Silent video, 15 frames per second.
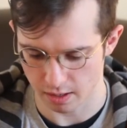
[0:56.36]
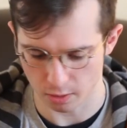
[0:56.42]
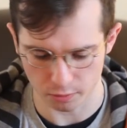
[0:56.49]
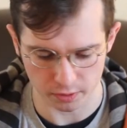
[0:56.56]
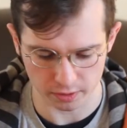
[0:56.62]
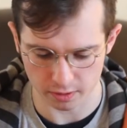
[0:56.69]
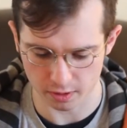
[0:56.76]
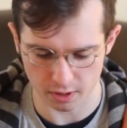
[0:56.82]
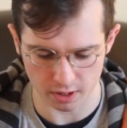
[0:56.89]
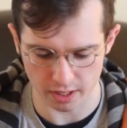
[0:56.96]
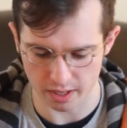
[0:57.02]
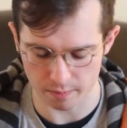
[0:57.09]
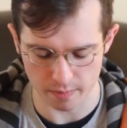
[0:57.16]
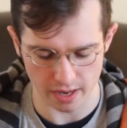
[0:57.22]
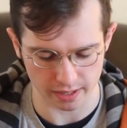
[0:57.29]
I don't think they're going to
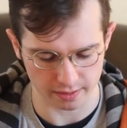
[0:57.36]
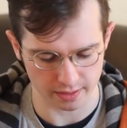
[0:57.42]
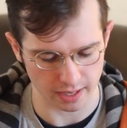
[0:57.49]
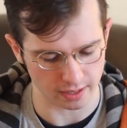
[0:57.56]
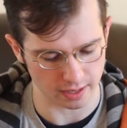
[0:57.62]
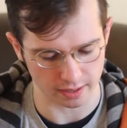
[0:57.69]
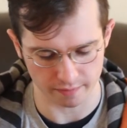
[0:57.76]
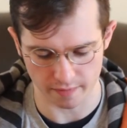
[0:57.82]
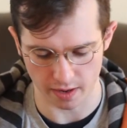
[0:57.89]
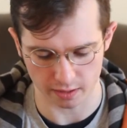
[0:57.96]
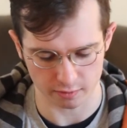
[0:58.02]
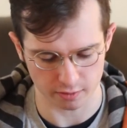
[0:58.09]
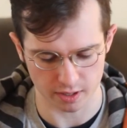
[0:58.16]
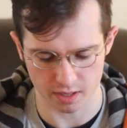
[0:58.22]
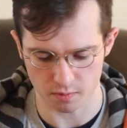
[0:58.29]
let him back in that leg
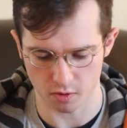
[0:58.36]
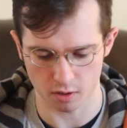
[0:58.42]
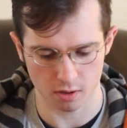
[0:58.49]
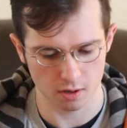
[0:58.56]
factory anymore.